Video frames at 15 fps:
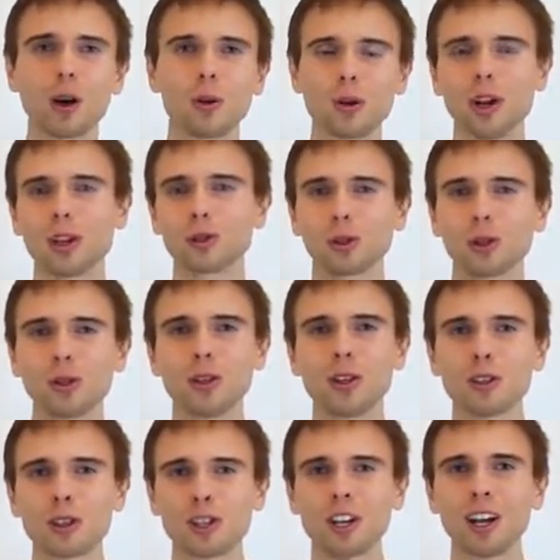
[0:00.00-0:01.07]
Hooray,
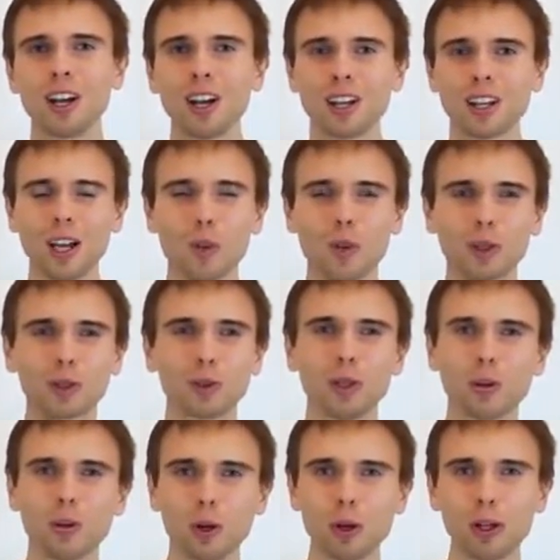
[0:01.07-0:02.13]
hooray, the evening will come
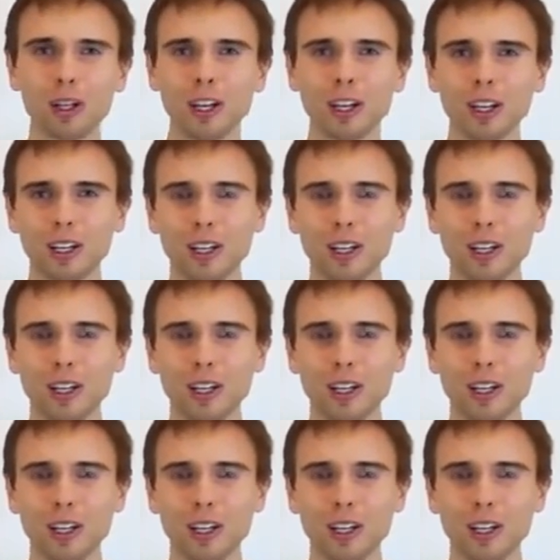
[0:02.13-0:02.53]
soon.